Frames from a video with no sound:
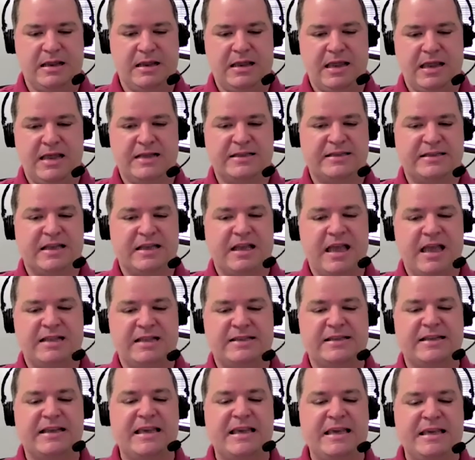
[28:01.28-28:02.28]

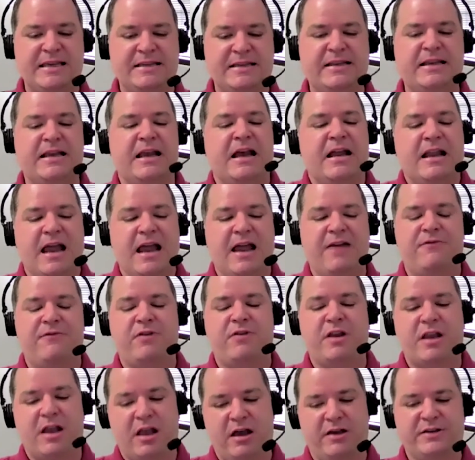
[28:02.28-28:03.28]
it's easy, and
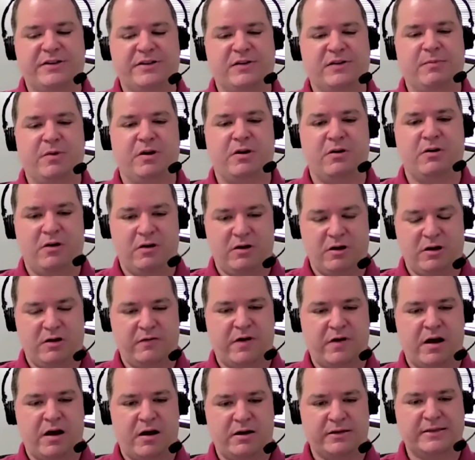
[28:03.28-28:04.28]
every customer of
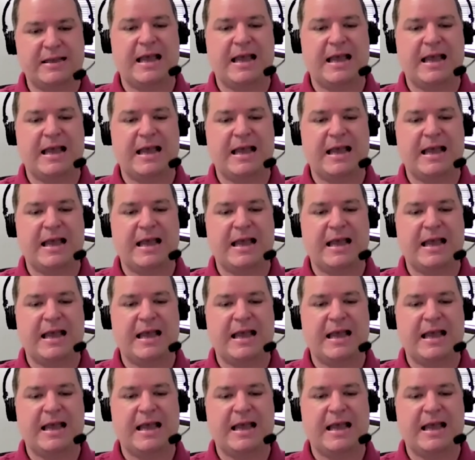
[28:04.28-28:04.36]
ours